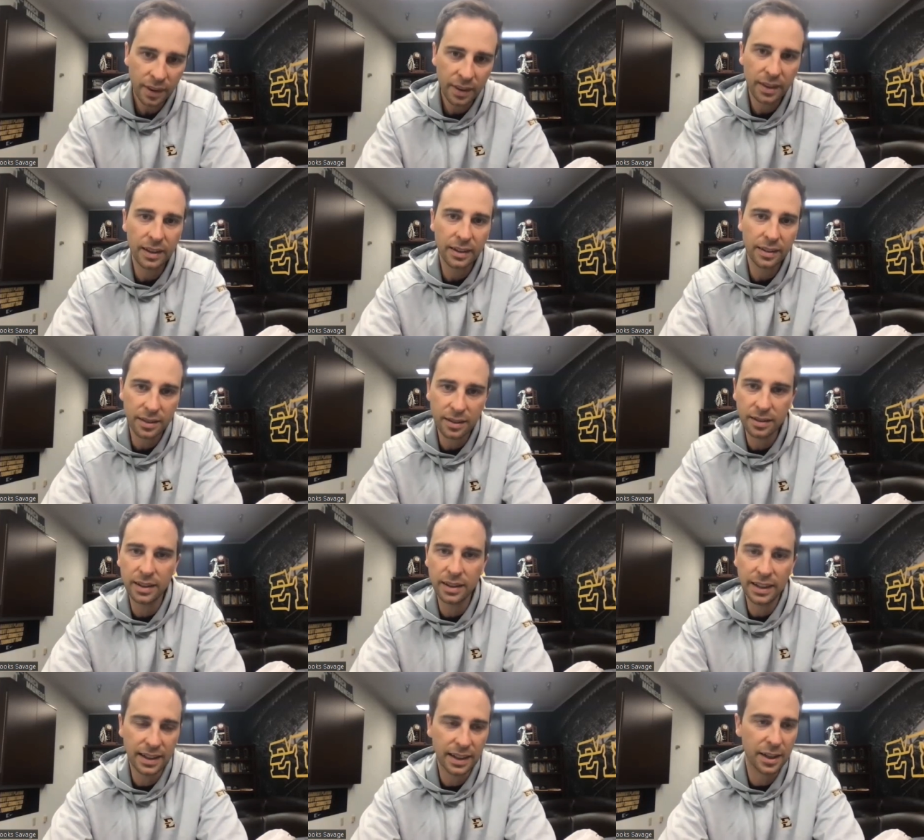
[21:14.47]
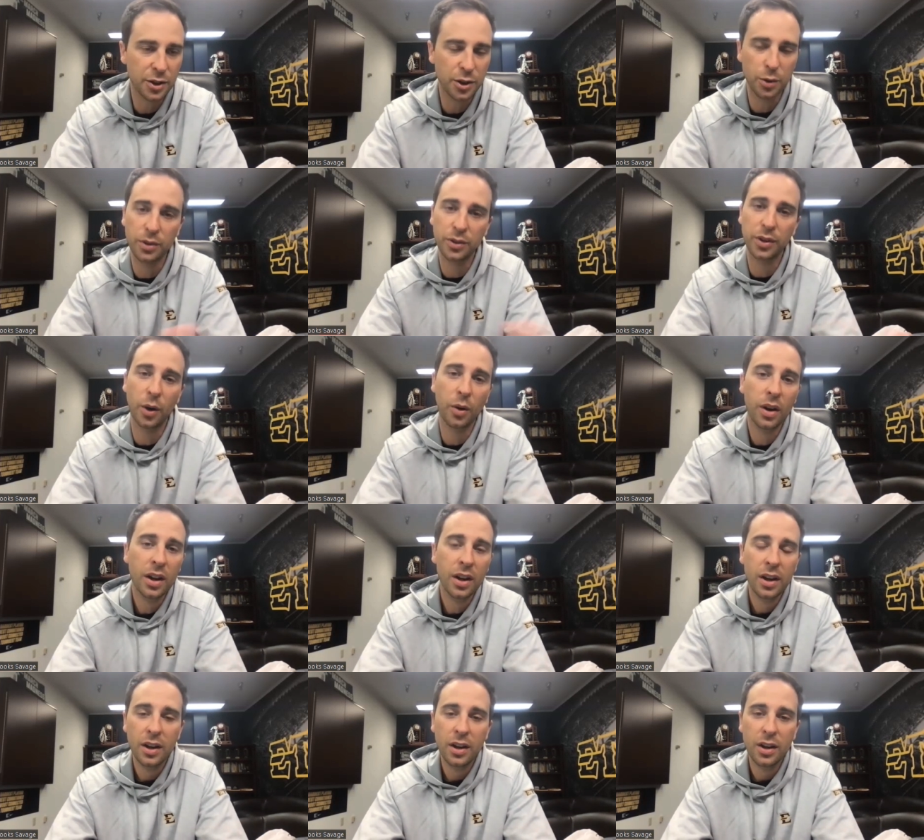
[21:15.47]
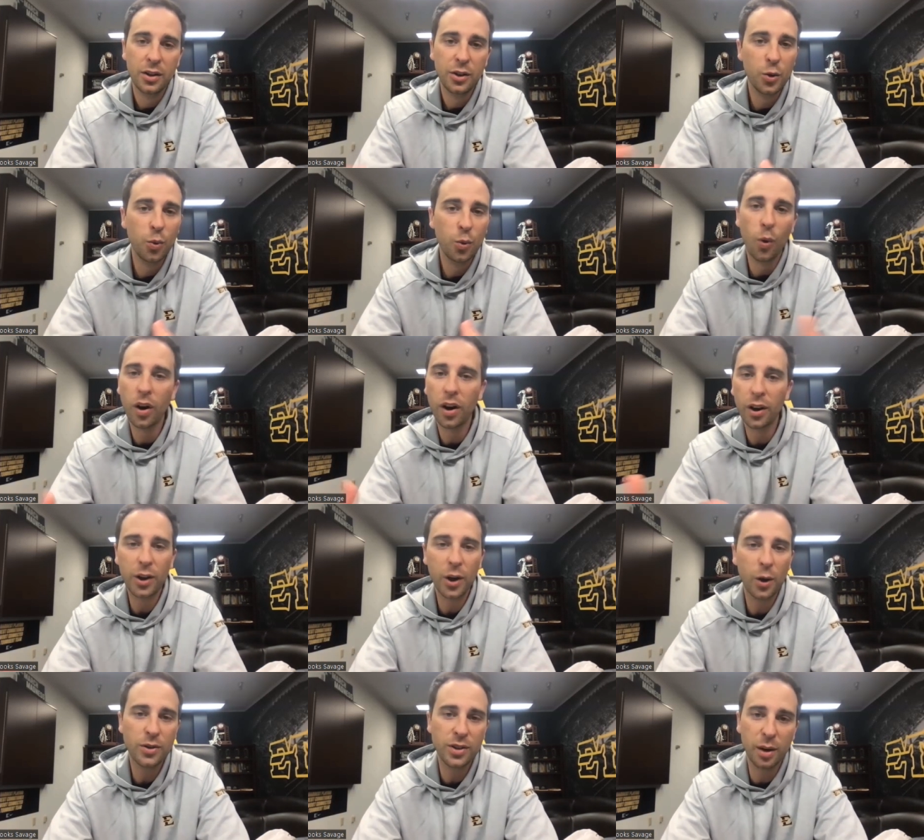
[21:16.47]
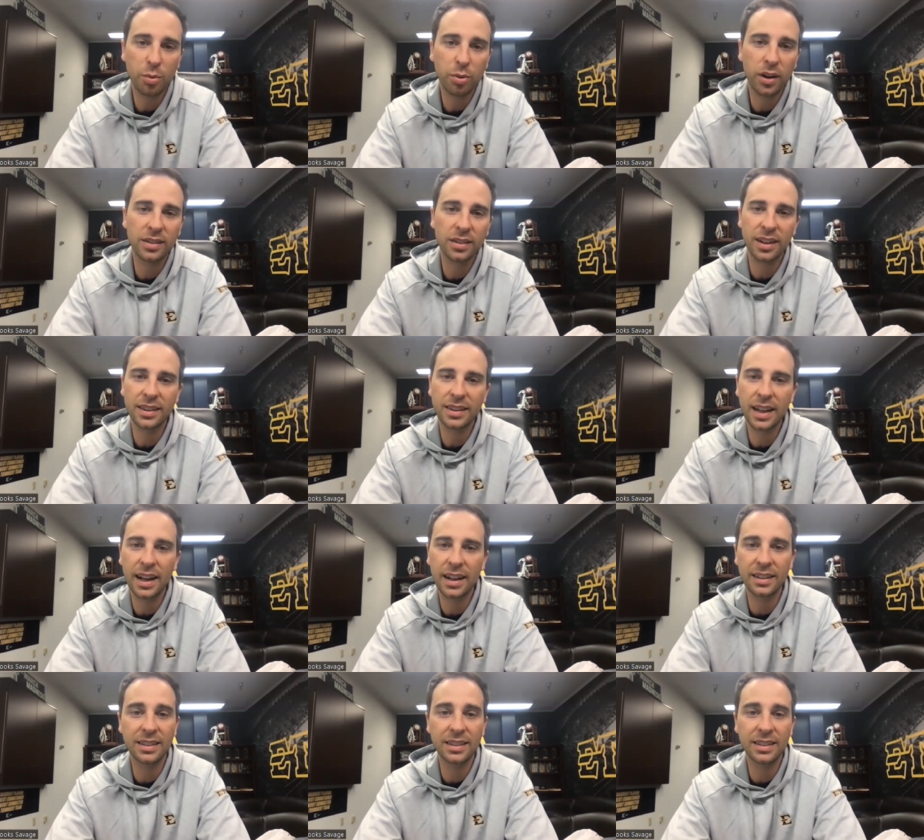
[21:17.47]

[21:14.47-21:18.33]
this is ETSU. And so you want to coach at a place like that.